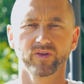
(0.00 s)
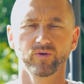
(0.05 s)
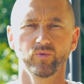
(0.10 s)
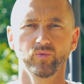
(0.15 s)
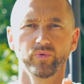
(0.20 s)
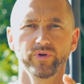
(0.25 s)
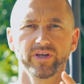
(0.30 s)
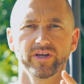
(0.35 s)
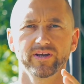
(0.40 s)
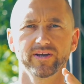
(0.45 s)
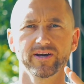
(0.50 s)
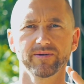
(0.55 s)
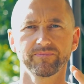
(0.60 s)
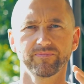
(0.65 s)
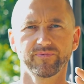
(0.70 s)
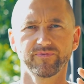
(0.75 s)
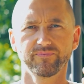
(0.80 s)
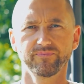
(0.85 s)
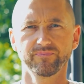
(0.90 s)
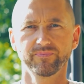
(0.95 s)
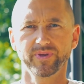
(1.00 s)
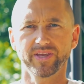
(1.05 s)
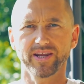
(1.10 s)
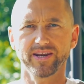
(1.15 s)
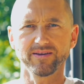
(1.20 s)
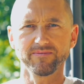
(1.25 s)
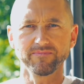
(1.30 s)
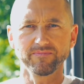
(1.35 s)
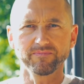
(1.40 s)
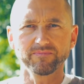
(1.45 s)
we end up
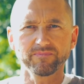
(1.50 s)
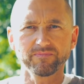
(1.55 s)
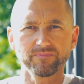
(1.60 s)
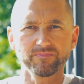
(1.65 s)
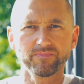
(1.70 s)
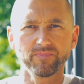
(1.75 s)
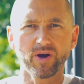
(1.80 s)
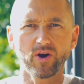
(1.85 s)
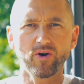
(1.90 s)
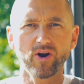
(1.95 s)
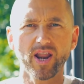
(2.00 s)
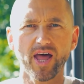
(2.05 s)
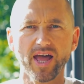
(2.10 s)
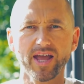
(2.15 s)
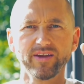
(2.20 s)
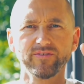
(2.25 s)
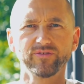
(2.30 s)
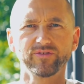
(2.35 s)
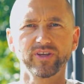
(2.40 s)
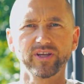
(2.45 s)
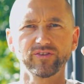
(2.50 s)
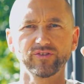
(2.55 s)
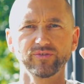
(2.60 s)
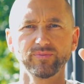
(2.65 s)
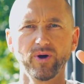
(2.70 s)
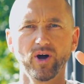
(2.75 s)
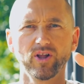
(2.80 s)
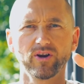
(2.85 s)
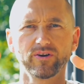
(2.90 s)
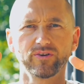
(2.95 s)
getting, our lives get
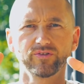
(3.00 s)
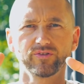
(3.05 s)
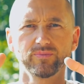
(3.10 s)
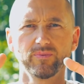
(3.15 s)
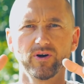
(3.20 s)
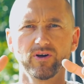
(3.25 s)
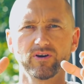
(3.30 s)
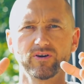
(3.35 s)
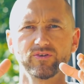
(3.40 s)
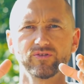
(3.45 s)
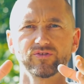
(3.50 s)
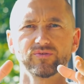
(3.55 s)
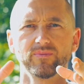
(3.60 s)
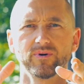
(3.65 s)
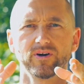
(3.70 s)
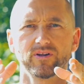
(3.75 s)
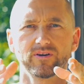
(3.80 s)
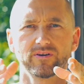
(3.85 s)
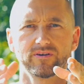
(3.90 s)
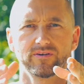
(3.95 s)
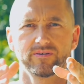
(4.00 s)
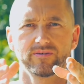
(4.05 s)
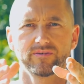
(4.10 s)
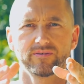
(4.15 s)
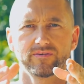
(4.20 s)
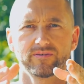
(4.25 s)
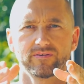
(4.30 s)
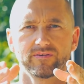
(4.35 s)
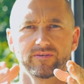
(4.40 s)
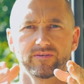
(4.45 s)
smaller and smaller and smaller,
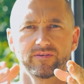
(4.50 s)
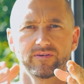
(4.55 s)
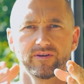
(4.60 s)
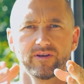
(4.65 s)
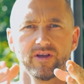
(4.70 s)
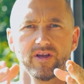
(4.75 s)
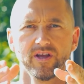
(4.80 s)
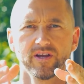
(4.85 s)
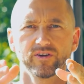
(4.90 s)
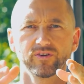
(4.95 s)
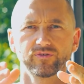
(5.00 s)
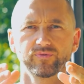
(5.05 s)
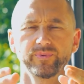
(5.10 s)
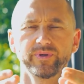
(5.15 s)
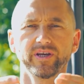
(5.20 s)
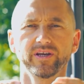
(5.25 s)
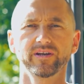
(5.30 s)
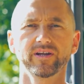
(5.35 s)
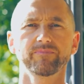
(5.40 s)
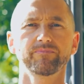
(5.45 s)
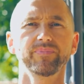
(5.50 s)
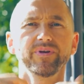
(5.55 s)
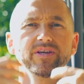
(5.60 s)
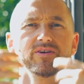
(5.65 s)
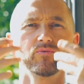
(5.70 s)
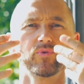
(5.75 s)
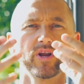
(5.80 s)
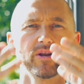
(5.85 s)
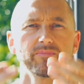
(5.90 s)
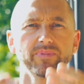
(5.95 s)
because we end up
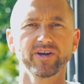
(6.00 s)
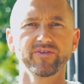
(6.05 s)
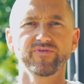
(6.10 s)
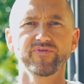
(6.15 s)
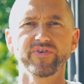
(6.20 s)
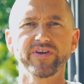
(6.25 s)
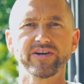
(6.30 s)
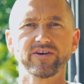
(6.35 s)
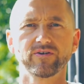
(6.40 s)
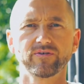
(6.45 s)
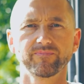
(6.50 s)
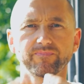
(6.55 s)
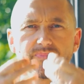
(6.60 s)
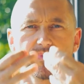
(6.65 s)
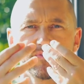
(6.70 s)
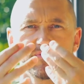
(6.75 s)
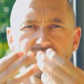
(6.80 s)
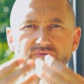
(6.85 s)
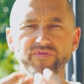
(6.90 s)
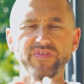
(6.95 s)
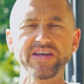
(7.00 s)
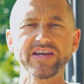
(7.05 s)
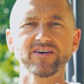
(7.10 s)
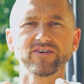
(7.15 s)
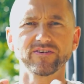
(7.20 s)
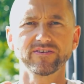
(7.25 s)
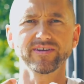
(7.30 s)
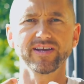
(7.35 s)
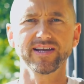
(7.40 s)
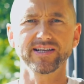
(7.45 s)
being run by fear.
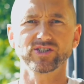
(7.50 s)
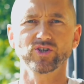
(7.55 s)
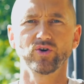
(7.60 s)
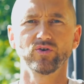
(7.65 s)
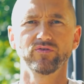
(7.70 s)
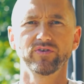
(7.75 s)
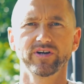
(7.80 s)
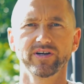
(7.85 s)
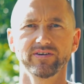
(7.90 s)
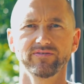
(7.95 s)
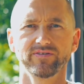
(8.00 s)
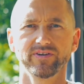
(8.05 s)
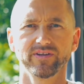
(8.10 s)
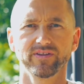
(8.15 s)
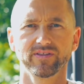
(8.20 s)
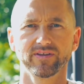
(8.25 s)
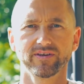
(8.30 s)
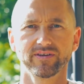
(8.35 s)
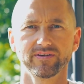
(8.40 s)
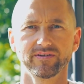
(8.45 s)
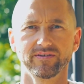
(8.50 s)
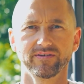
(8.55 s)
Fear takes over everything.